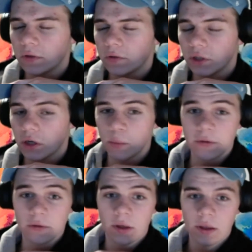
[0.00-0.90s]
for sure,
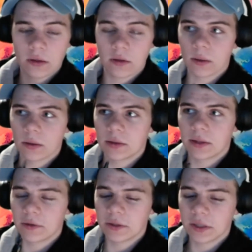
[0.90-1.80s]
but
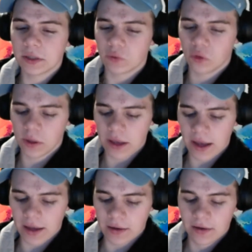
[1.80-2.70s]
there was this rumor
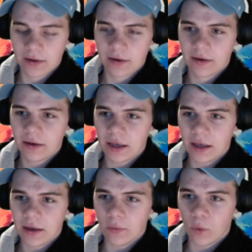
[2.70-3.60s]
that
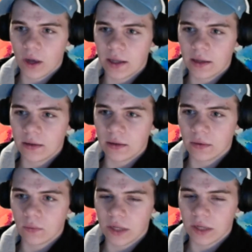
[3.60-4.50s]
when
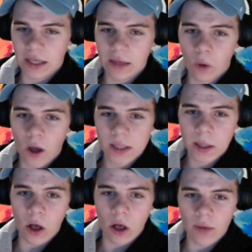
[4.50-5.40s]
he walked in the
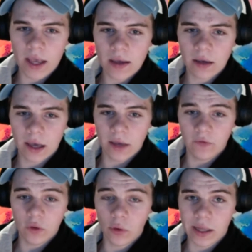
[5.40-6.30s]
hallway, if
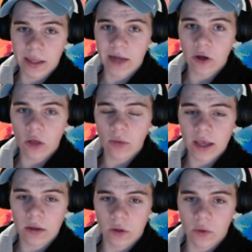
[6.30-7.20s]
you were in that
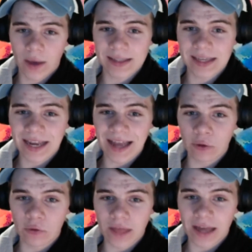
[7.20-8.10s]
hallway, you had to get
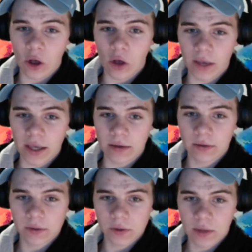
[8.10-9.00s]
out of that hallway
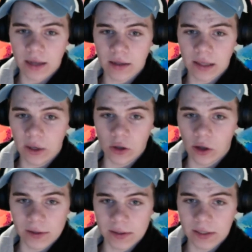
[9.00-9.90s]
so that he could
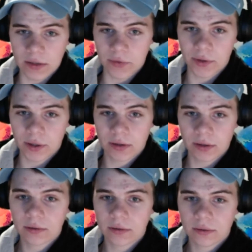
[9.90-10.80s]
not see you.
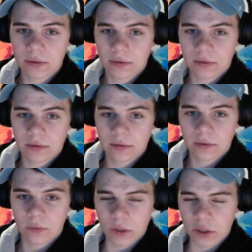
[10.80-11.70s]

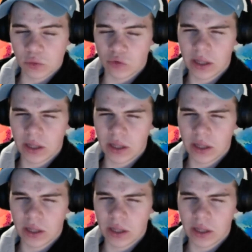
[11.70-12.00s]
Which is really weird.